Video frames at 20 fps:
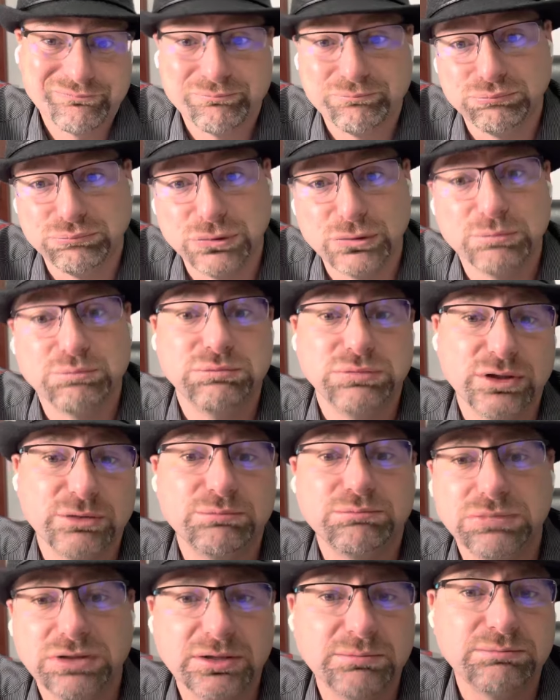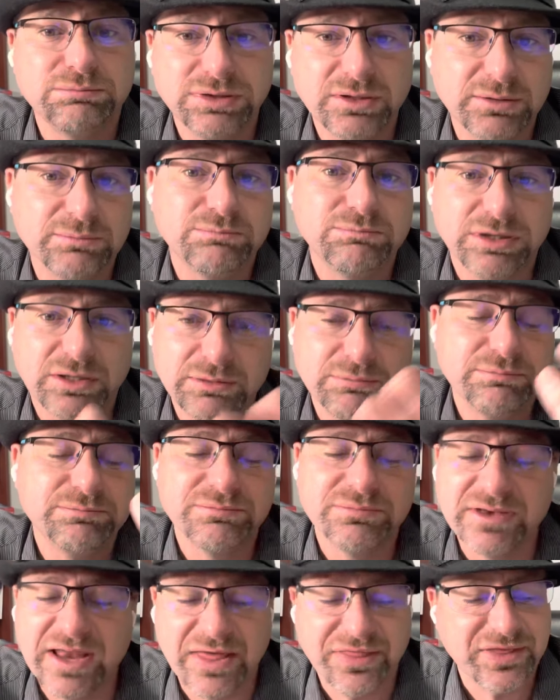Blub, blub, blub, blub,
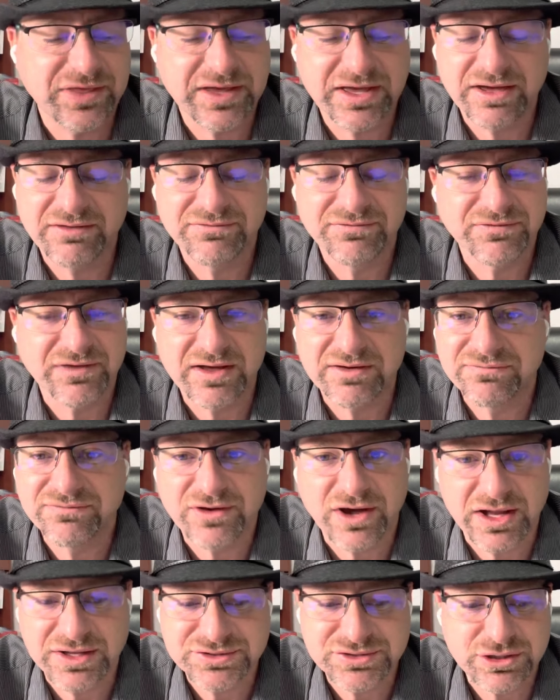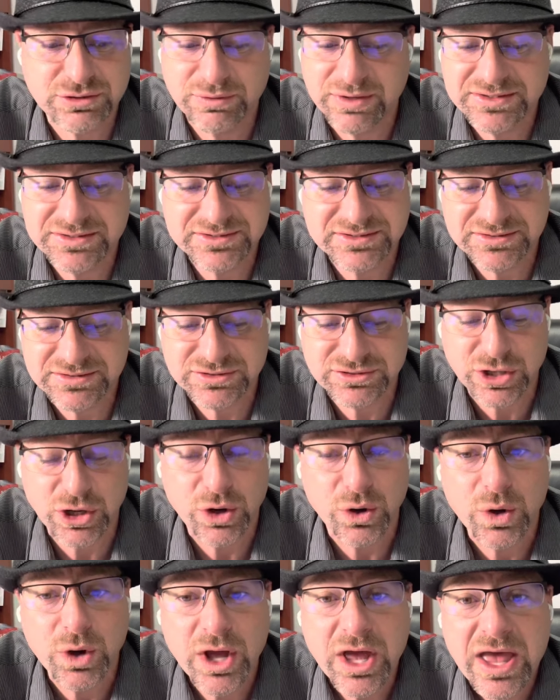blub. Nothing of consequence.
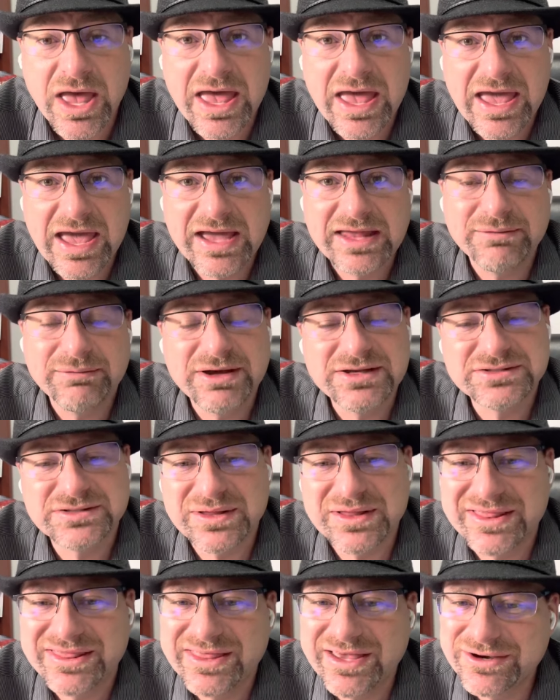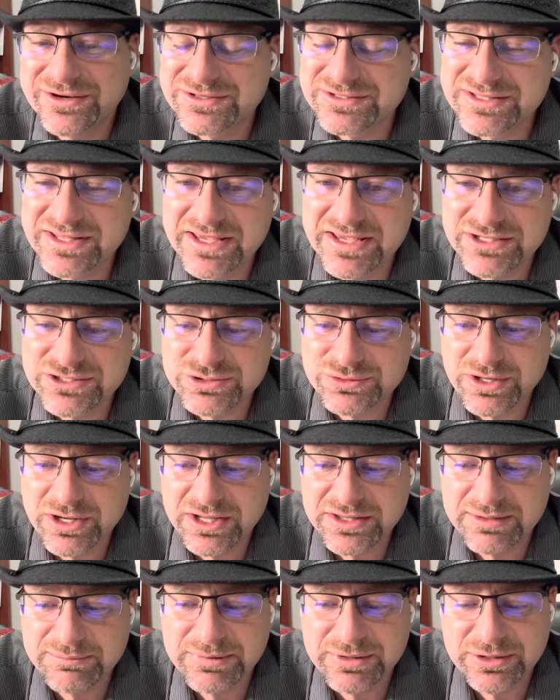So anyways, there's the history on
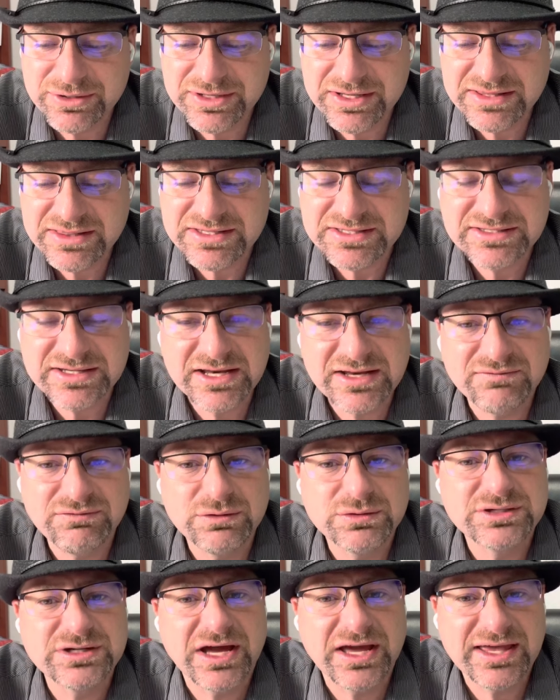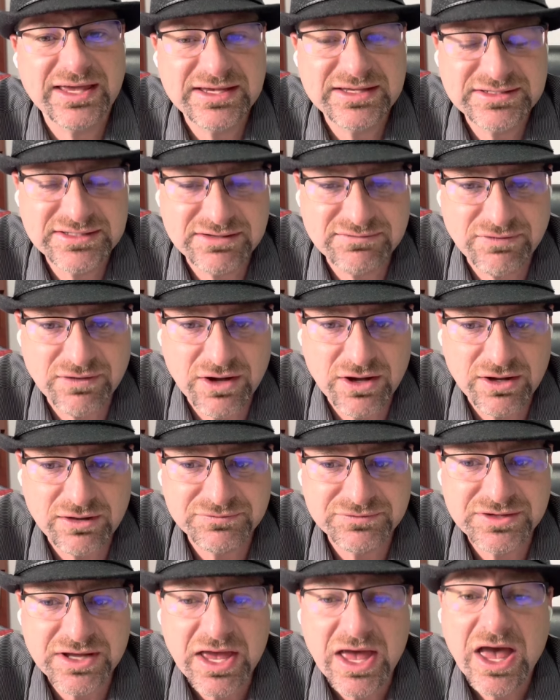the building. The state of Utah is
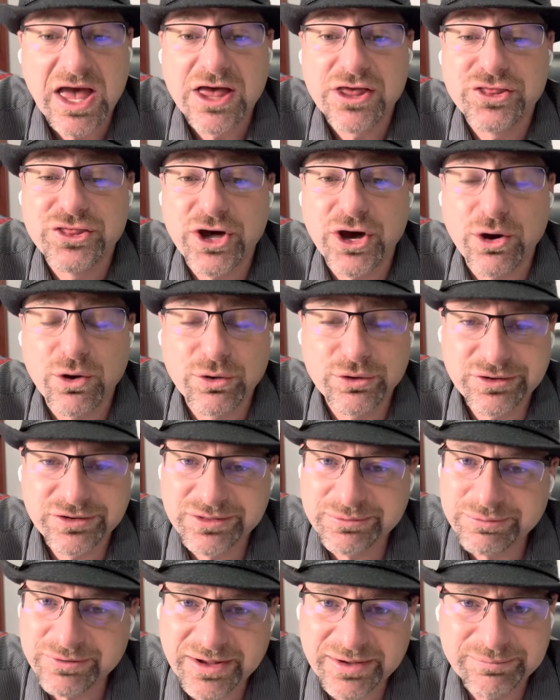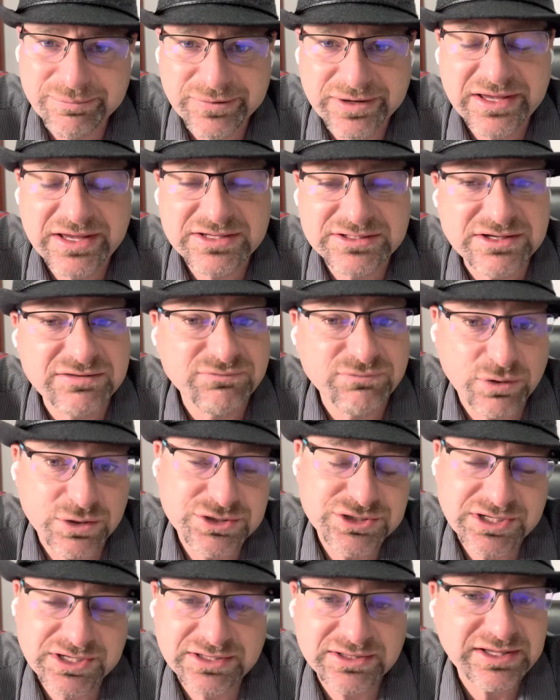involved. The owner of the property is
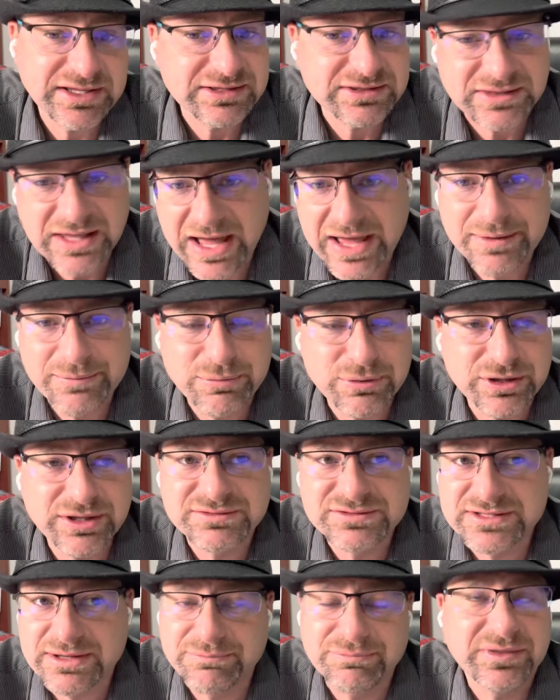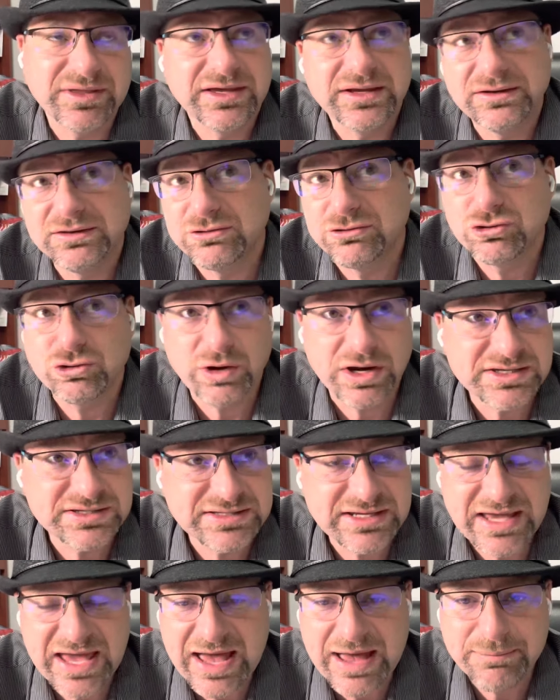unfortunately liable if something
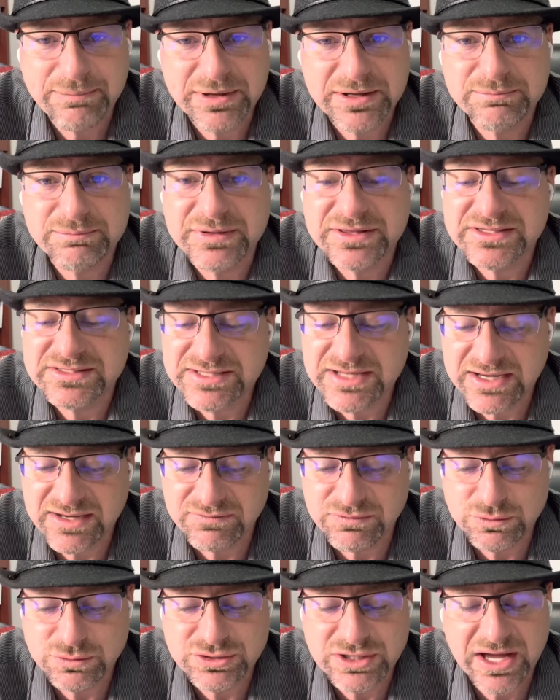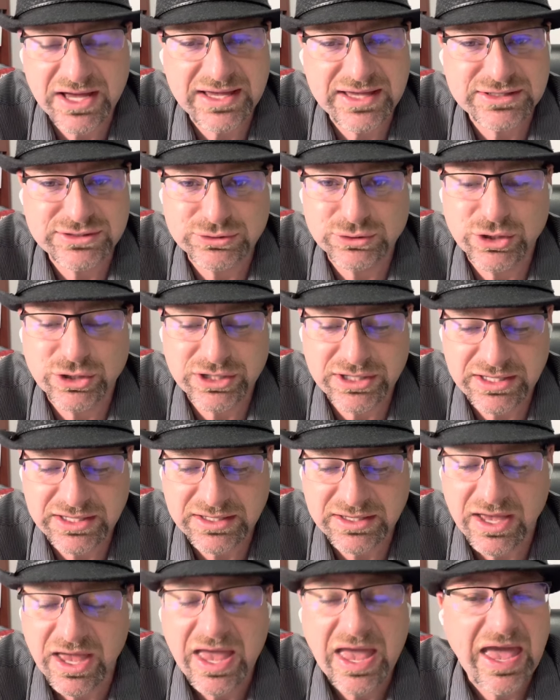crazy happened, but the state of Utah is
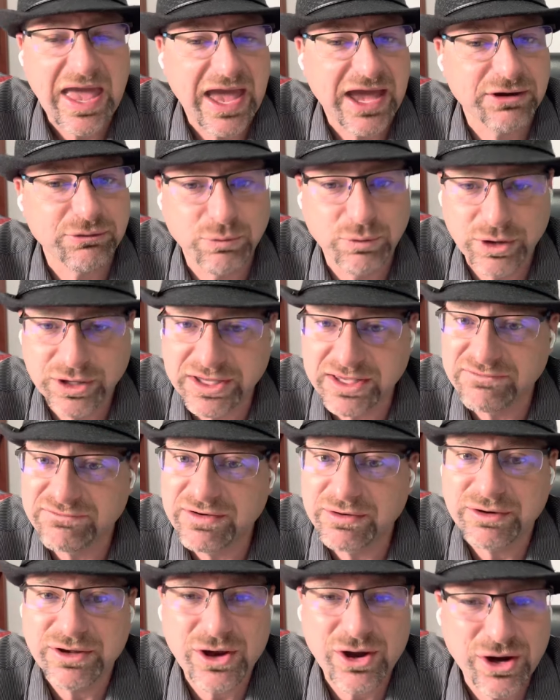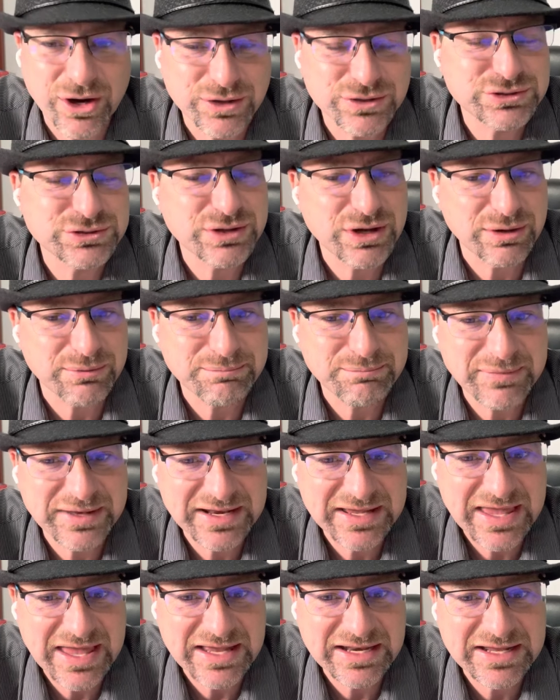looking and working very hard to help
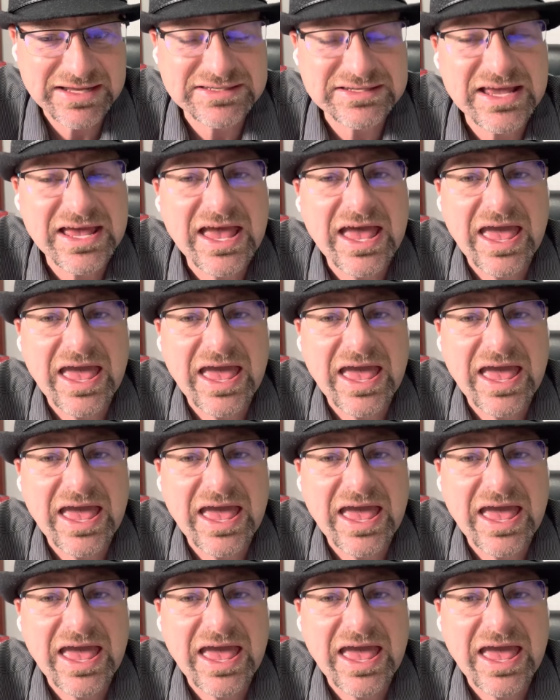mitigate it.